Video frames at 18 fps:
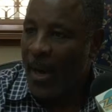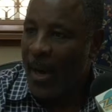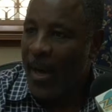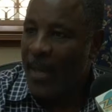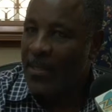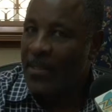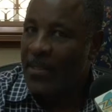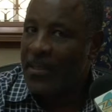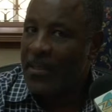
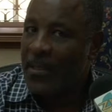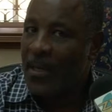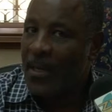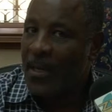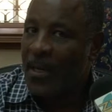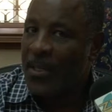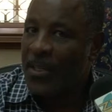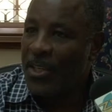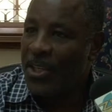as
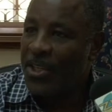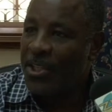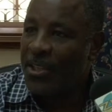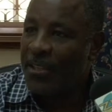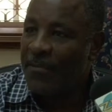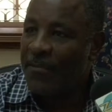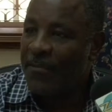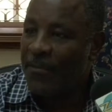a condition